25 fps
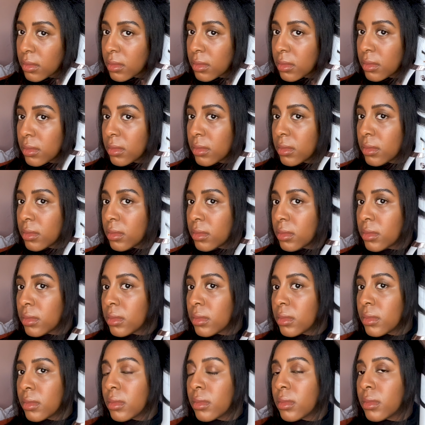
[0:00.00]

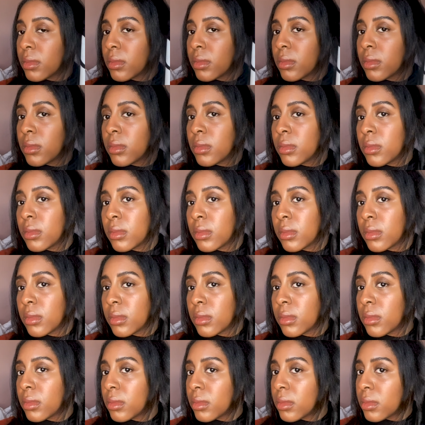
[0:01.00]

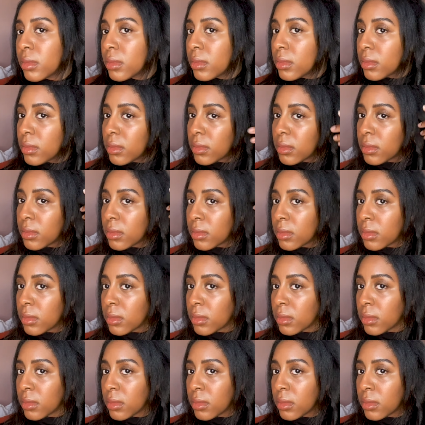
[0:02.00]
(no one is talking)